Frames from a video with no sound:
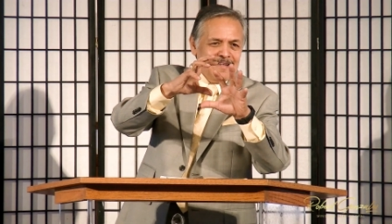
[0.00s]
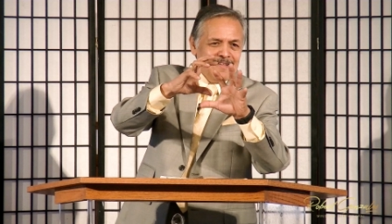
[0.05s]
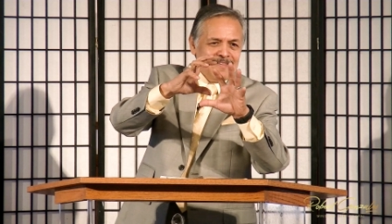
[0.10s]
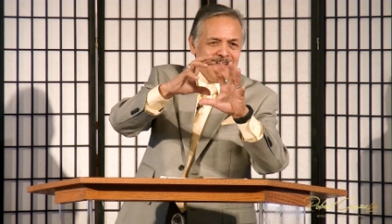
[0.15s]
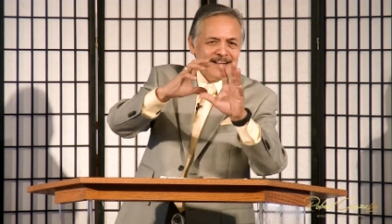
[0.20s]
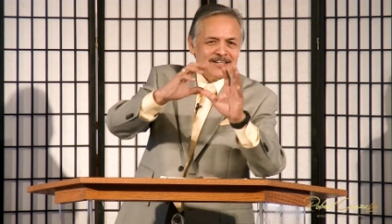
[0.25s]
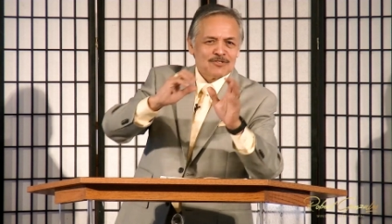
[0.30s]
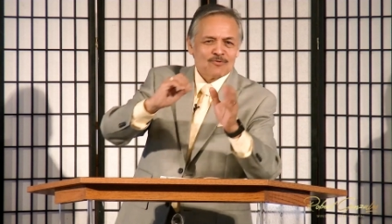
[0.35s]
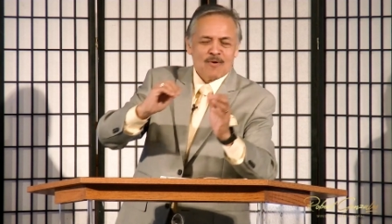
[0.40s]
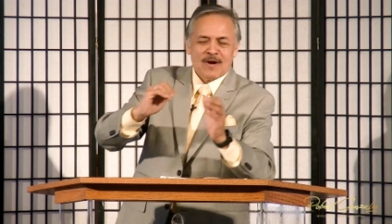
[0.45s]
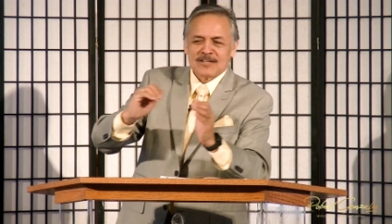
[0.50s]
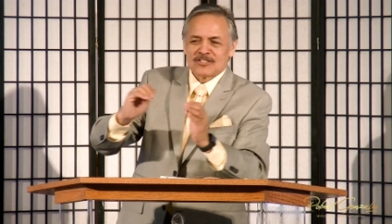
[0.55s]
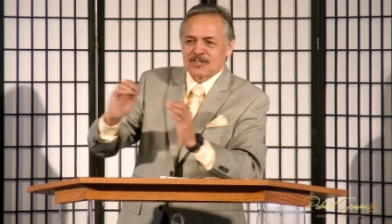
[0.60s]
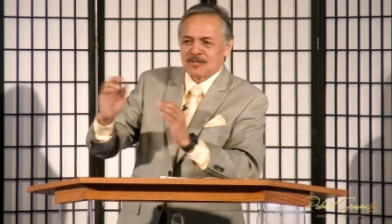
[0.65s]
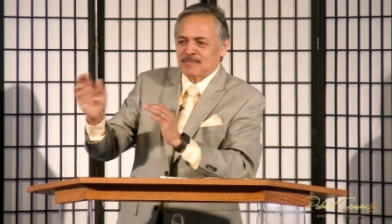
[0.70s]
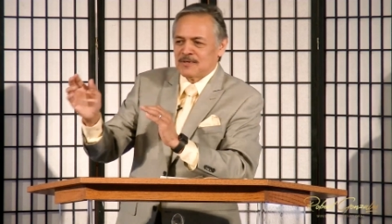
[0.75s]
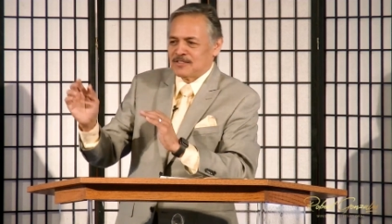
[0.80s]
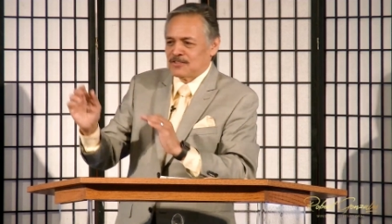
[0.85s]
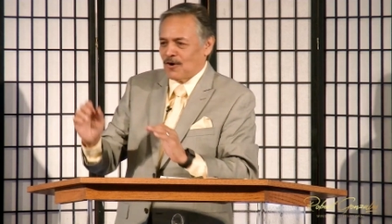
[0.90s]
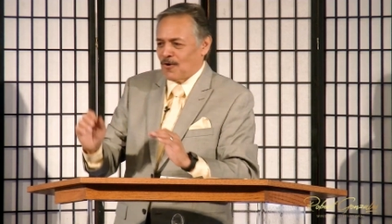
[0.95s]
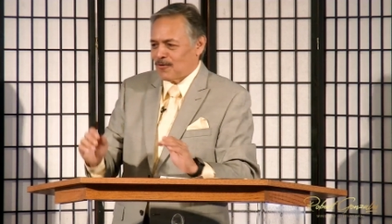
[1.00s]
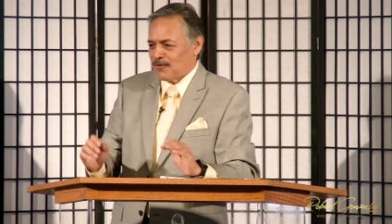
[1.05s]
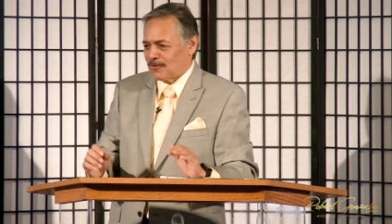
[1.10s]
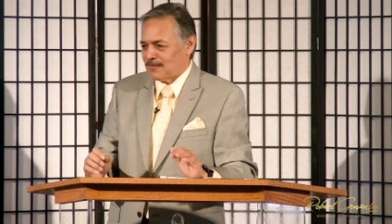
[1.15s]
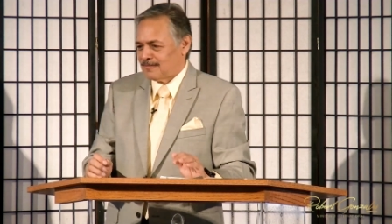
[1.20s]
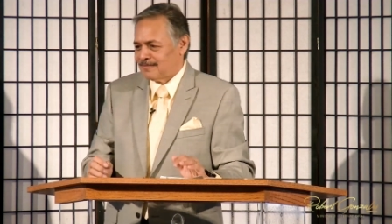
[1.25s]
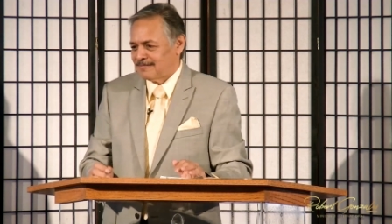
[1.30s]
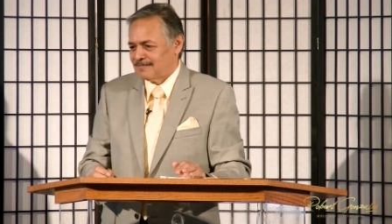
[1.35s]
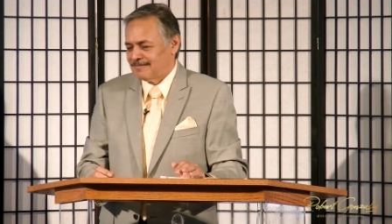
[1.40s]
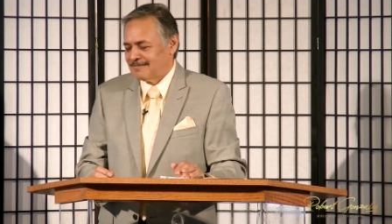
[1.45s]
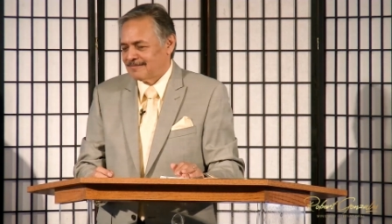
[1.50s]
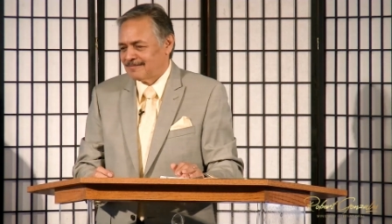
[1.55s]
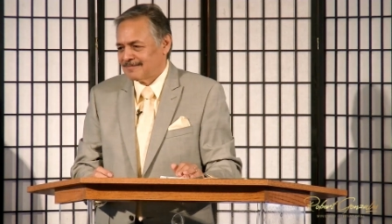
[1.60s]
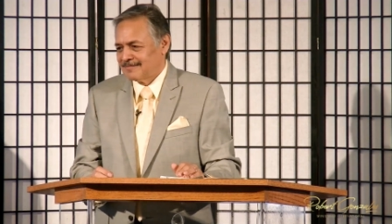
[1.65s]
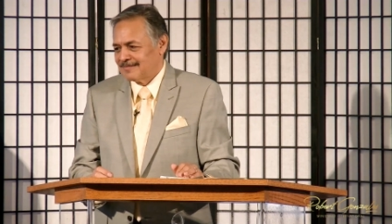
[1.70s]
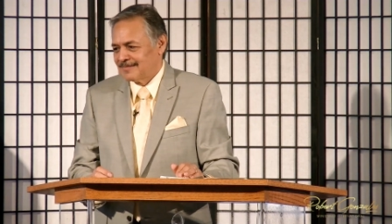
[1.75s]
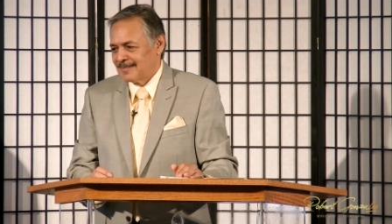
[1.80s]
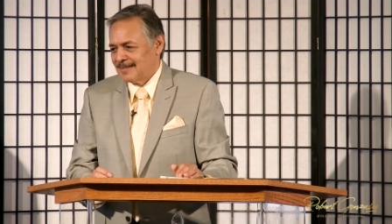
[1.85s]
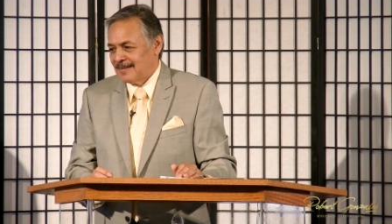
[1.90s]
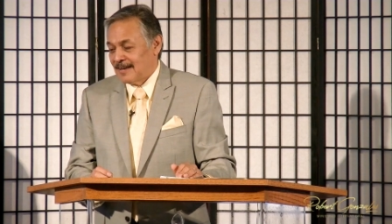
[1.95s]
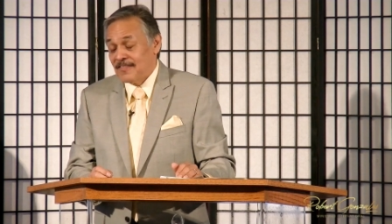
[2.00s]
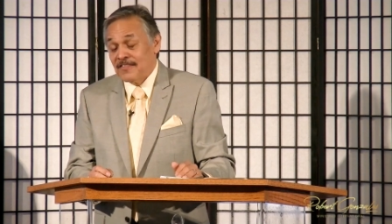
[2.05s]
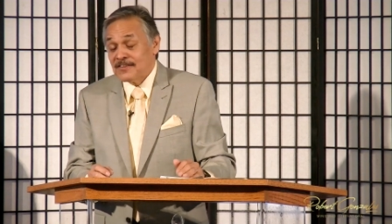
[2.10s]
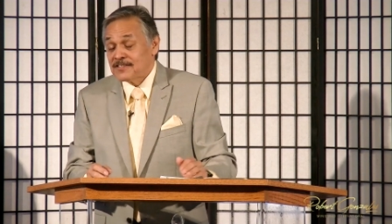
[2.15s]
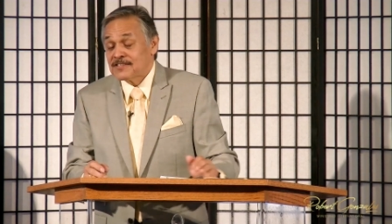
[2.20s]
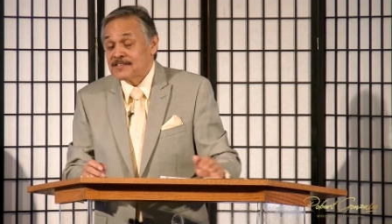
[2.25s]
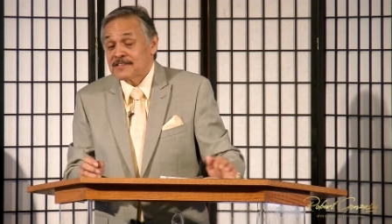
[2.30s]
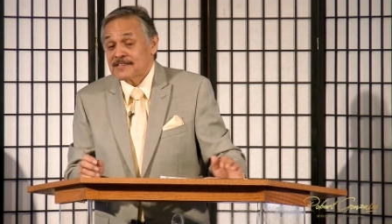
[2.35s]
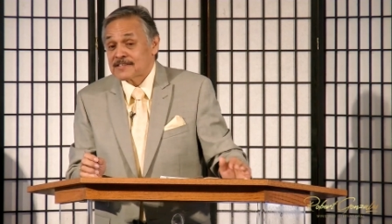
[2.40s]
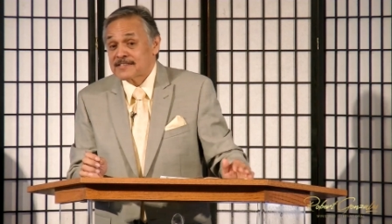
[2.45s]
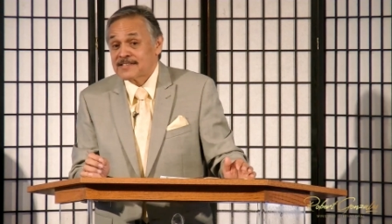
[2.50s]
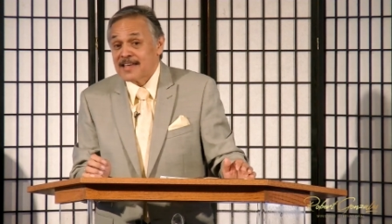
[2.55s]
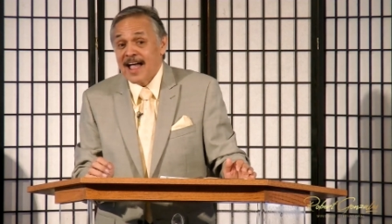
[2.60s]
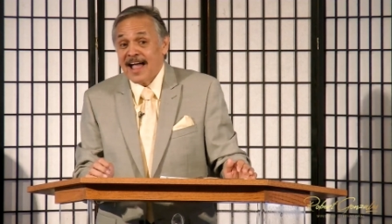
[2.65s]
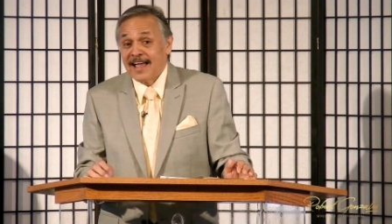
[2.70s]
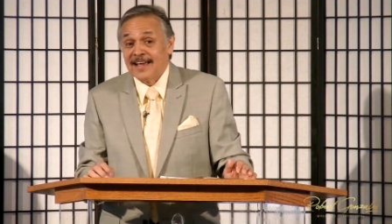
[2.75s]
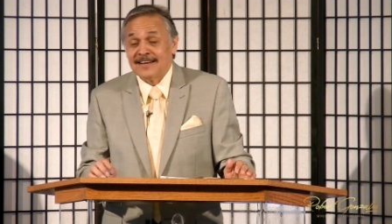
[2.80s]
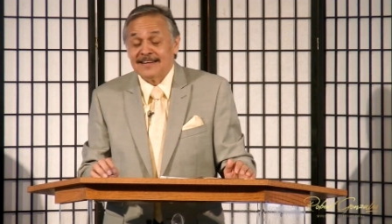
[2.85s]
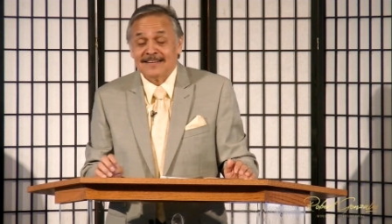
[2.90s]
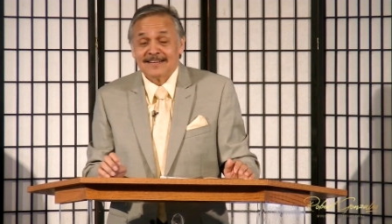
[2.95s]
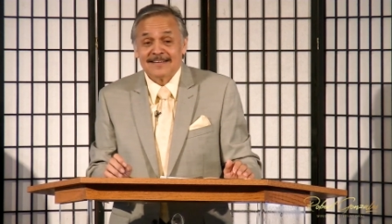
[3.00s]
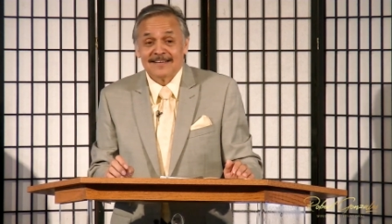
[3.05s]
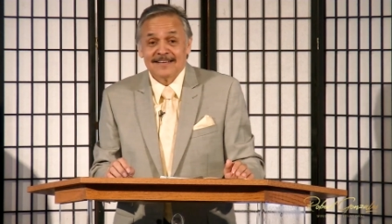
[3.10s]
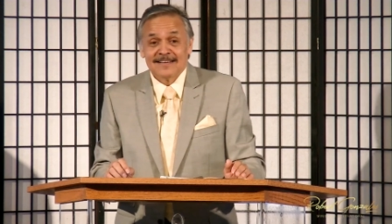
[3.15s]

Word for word: That's why it's going to be total. Now, this is a sign.